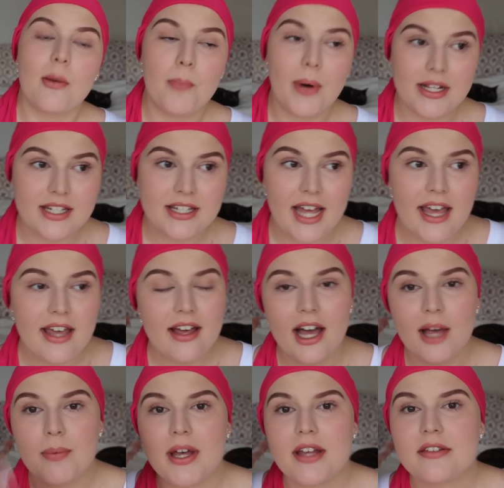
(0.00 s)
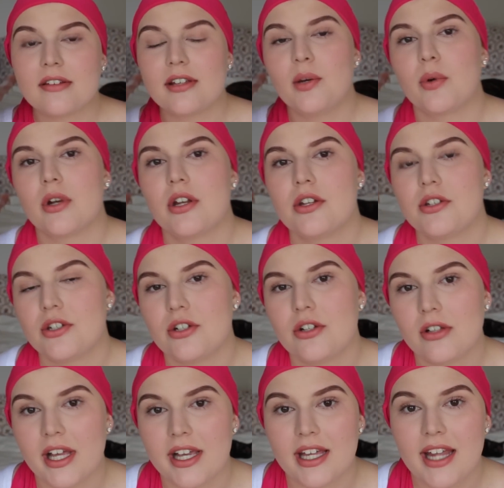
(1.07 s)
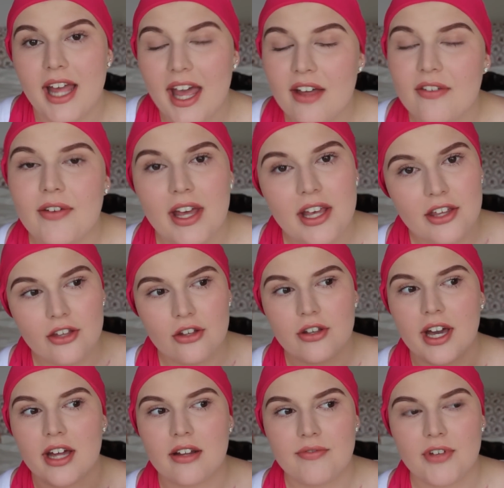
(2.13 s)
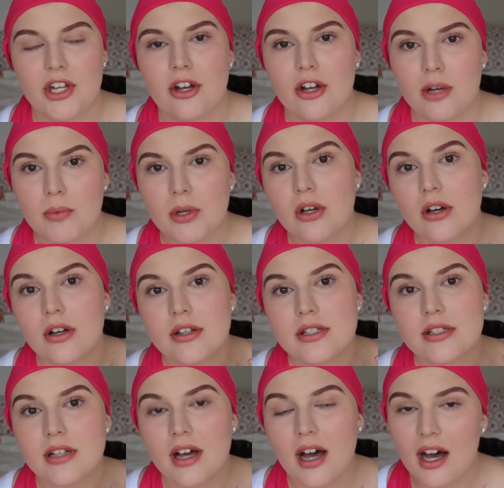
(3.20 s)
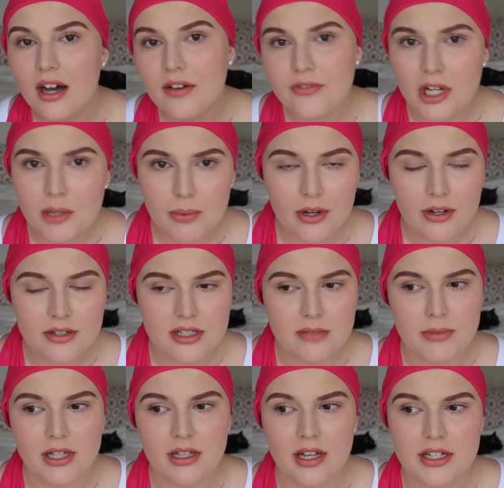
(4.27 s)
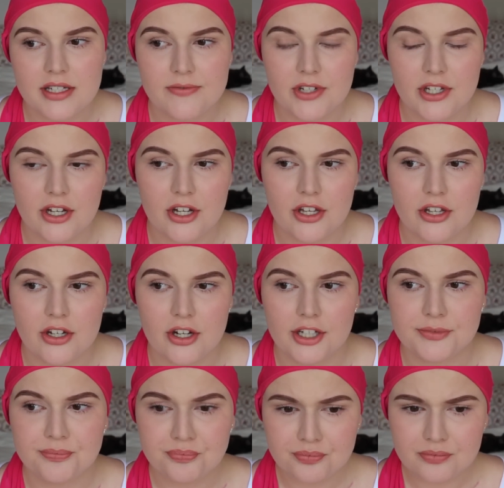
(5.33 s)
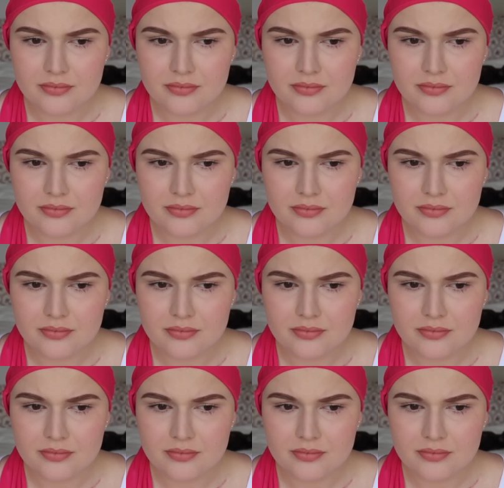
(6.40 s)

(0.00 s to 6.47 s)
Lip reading: But today I basically wanted to do like an FAQ kind of video because after I posted my last video, you know,